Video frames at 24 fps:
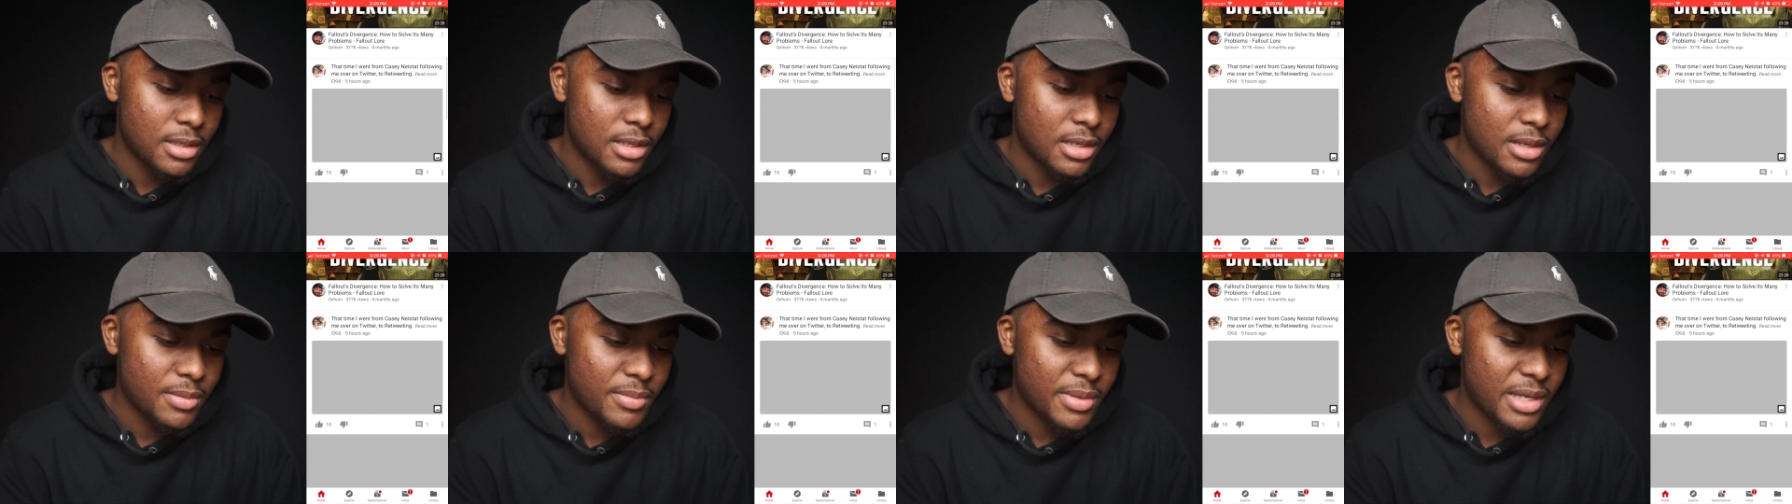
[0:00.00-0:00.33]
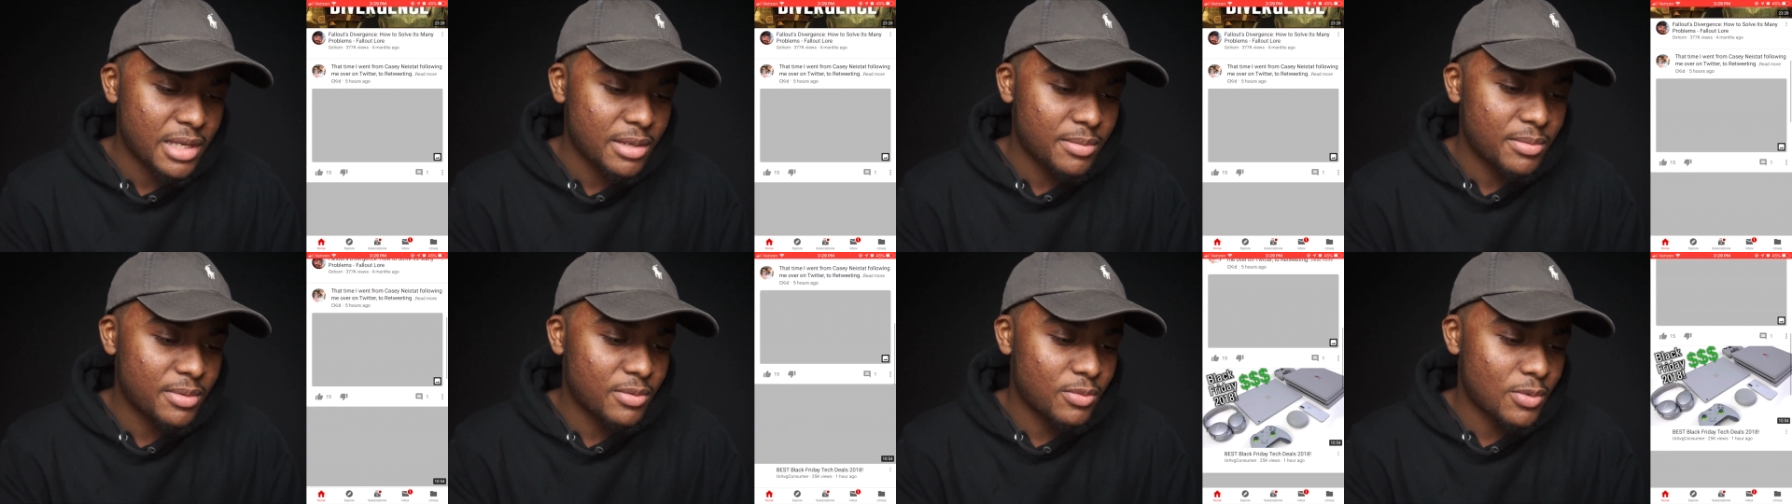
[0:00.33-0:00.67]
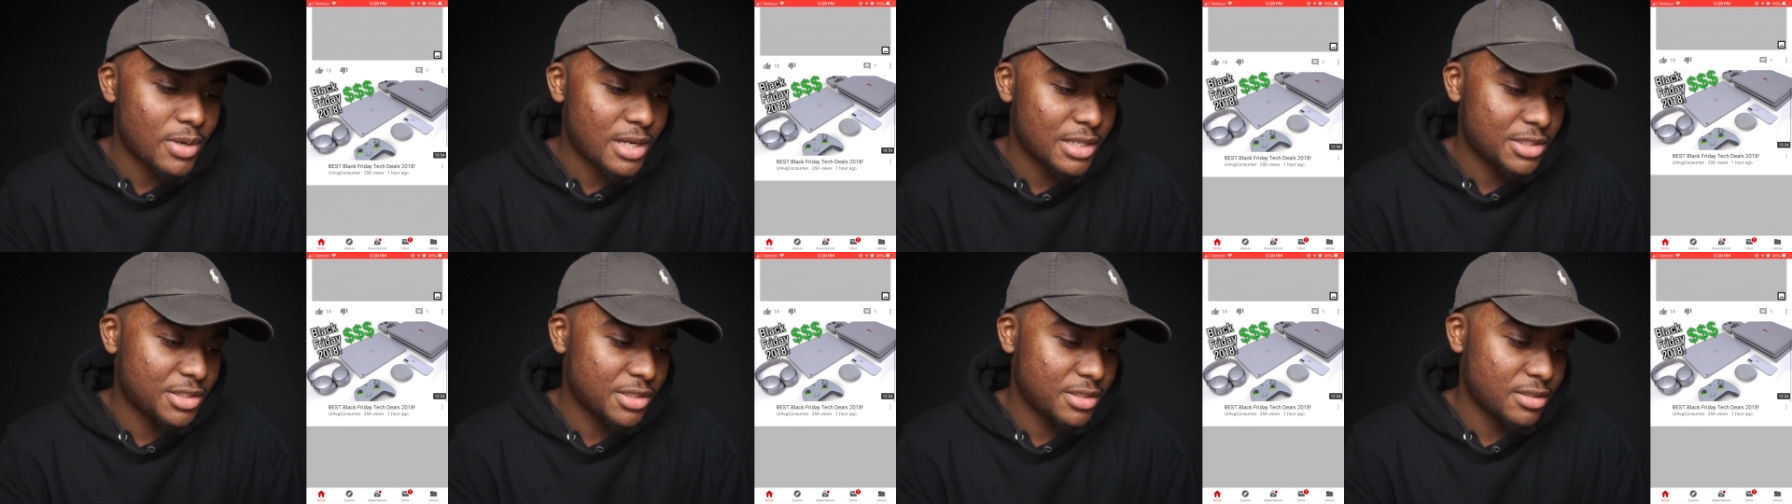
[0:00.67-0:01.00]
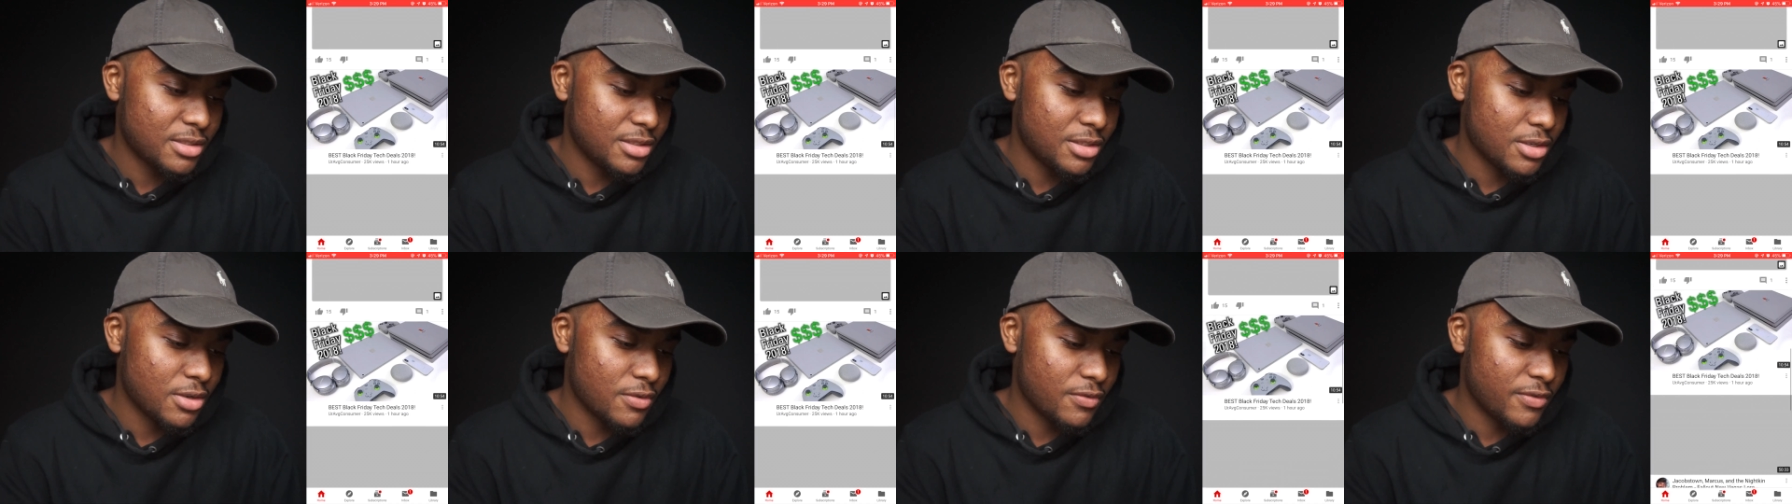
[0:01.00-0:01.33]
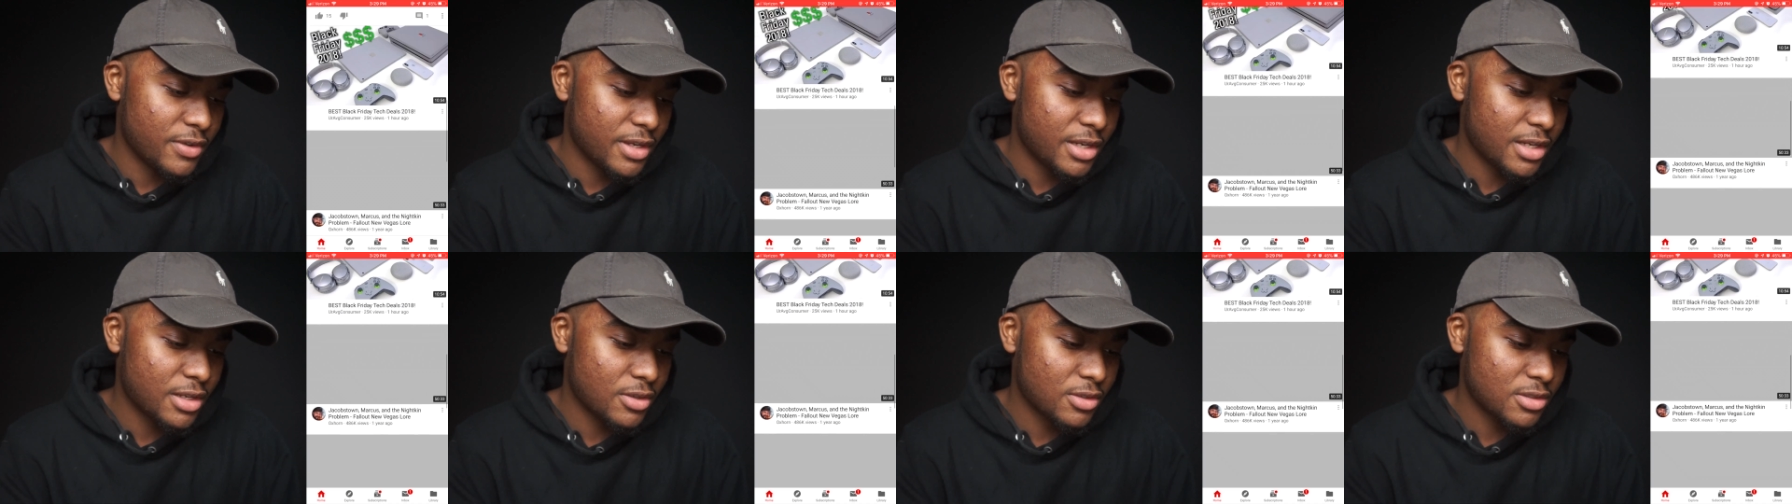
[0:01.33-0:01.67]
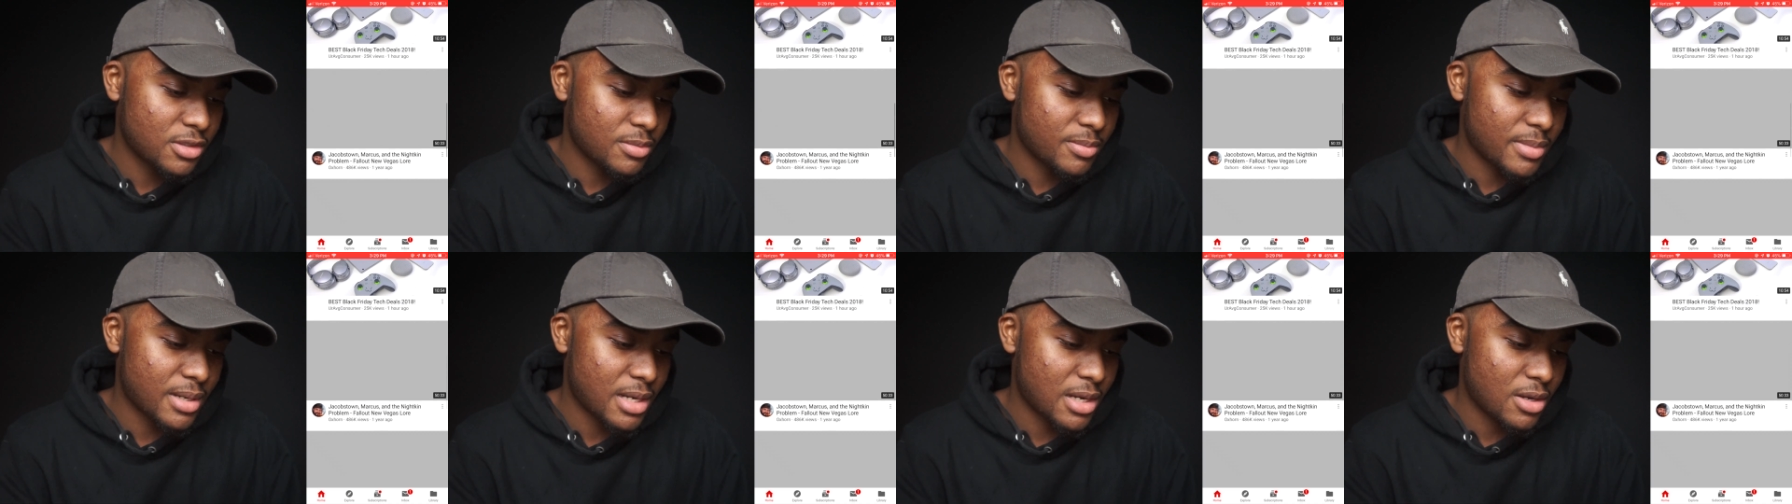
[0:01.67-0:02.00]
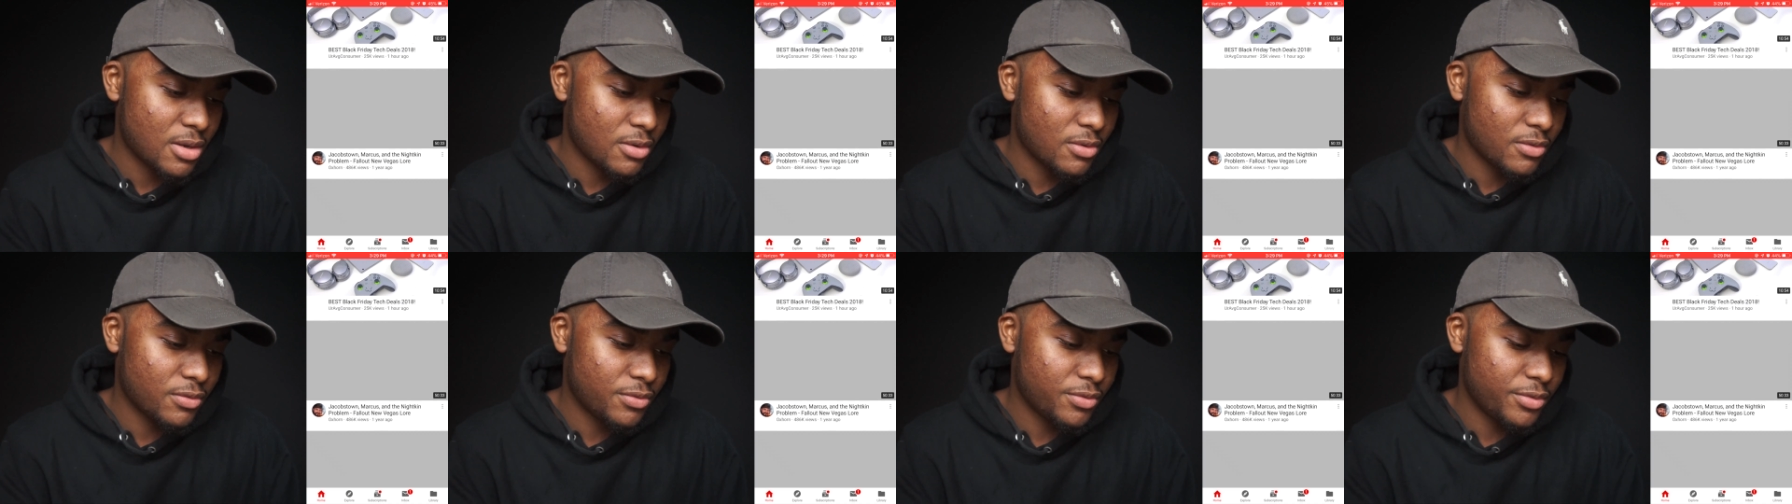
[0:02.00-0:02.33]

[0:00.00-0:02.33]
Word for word: I mean, even watching, you know, videos about